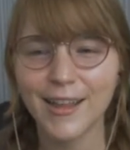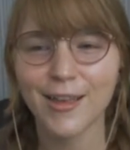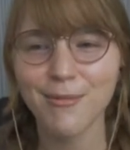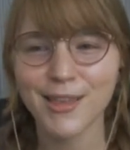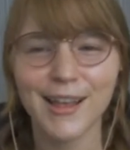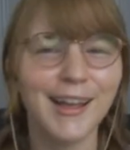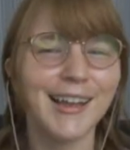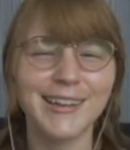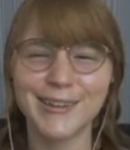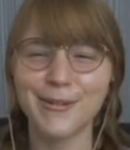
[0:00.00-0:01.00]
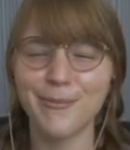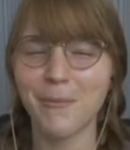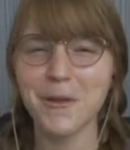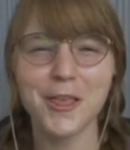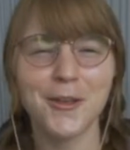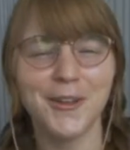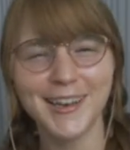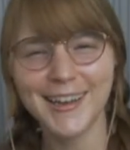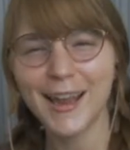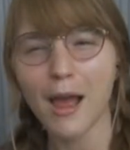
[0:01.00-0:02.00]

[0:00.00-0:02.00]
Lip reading: Jumpstar, hello. Mama June.